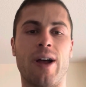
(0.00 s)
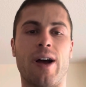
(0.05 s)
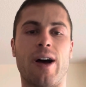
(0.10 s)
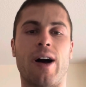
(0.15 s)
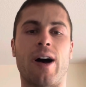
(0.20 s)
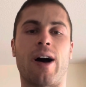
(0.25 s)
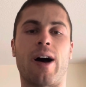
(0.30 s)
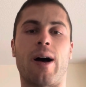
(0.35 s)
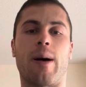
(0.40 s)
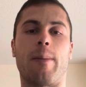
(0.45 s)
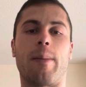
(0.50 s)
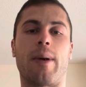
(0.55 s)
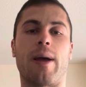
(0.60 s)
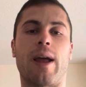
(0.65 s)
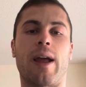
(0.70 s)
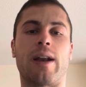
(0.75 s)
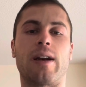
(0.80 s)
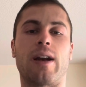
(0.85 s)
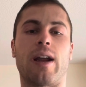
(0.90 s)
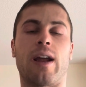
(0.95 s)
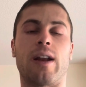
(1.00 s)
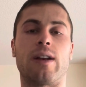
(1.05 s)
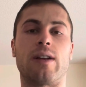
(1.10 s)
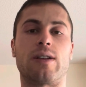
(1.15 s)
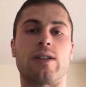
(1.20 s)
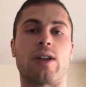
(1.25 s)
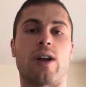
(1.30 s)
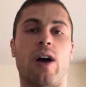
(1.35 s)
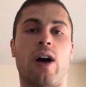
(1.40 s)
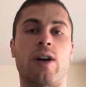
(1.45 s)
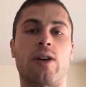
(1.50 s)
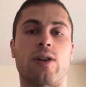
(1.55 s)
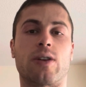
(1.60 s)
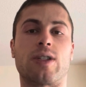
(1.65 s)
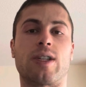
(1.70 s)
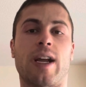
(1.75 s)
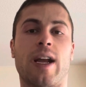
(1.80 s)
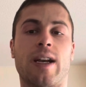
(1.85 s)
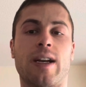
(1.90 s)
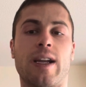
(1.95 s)
and
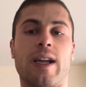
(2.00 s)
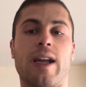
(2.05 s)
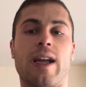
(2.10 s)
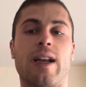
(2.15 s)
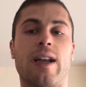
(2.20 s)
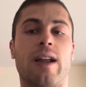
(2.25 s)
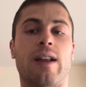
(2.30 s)
understanding it.